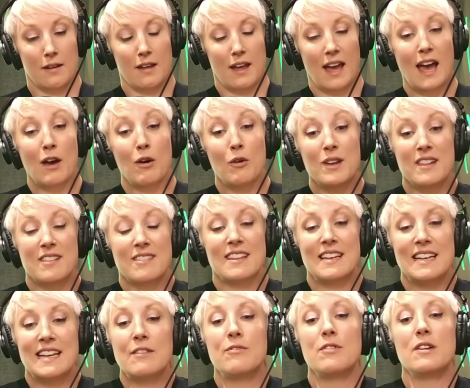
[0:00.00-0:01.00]
how it's
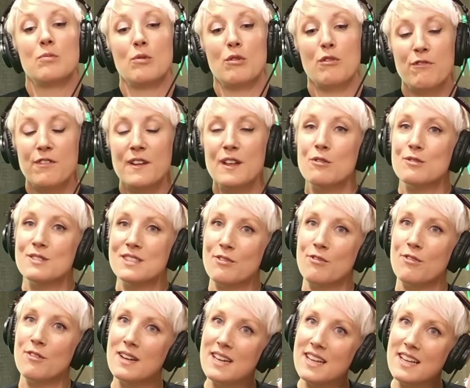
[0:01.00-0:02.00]
delivered will feel
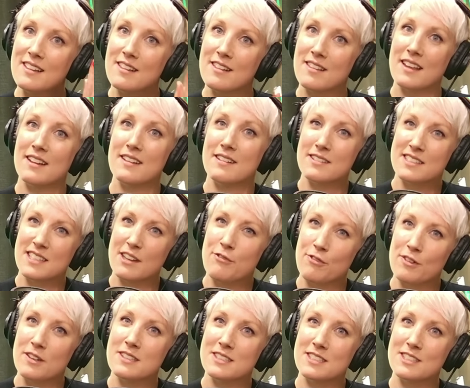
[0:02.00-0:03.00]
different
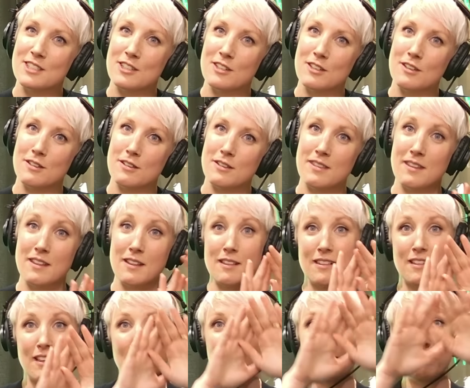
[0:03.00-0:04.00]
to
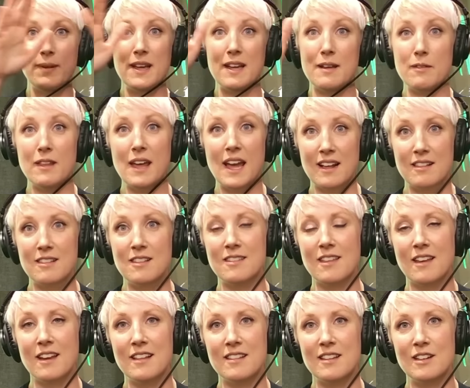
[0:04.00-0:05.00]
this kind of big
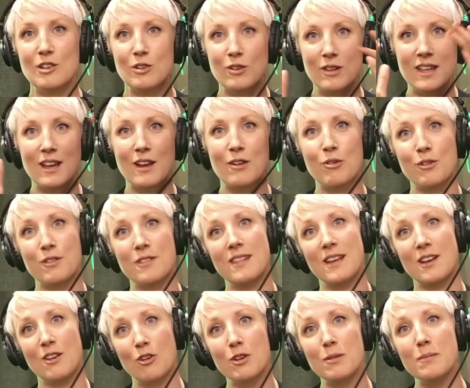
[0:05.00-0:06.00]
exercise in looking across
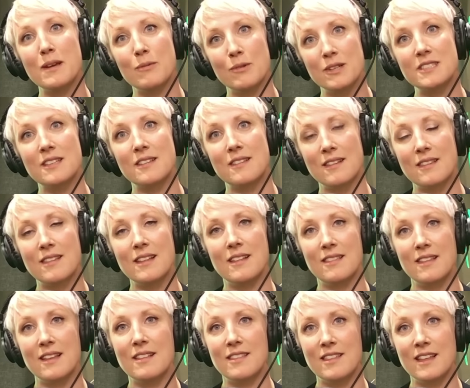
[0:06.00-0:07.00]
the economy, which is the
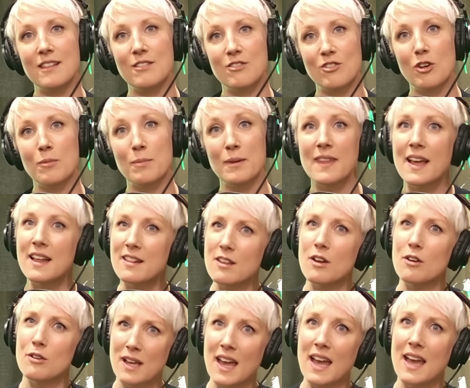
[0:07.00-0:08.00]
CCC's job. And that's
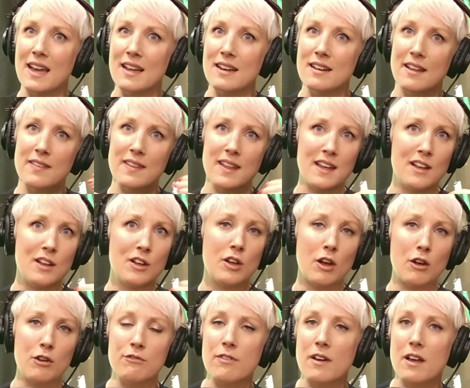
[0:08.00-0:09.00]
okay. Like, they can
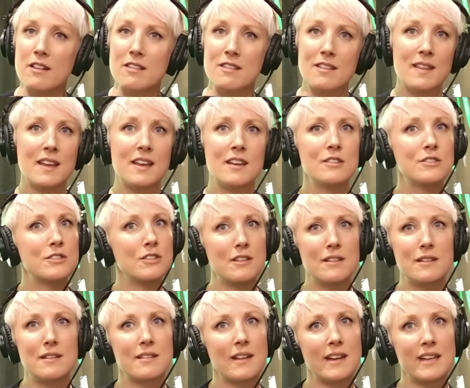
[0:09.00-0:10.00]
go faster, they can
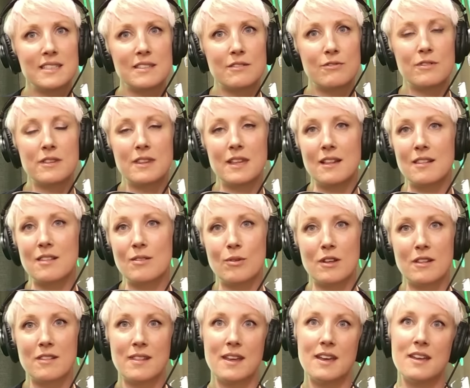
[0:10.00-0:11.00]
do slightly different things to
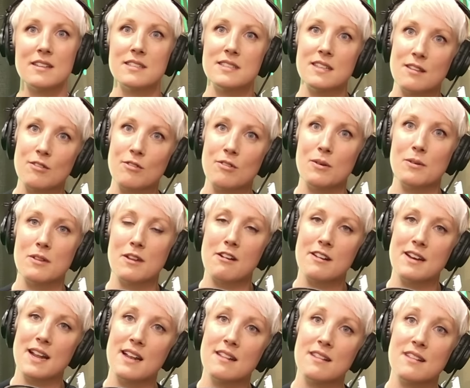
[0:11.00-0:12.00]
us, they can disagree with our
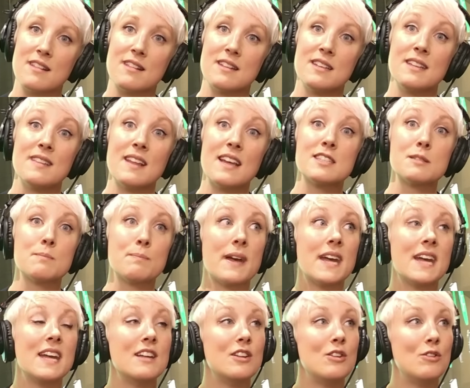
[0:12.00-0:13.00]
analysis. And in that
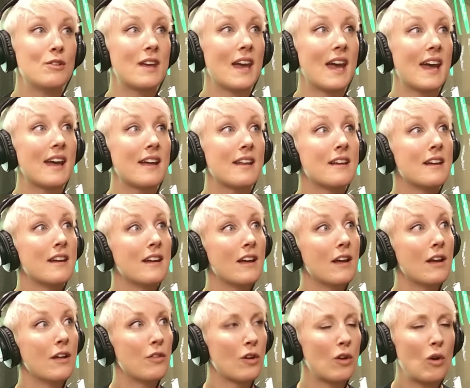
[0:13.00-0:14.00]
debate, you get
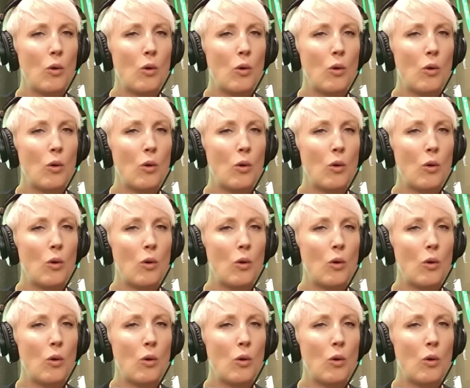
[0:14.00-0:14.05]
the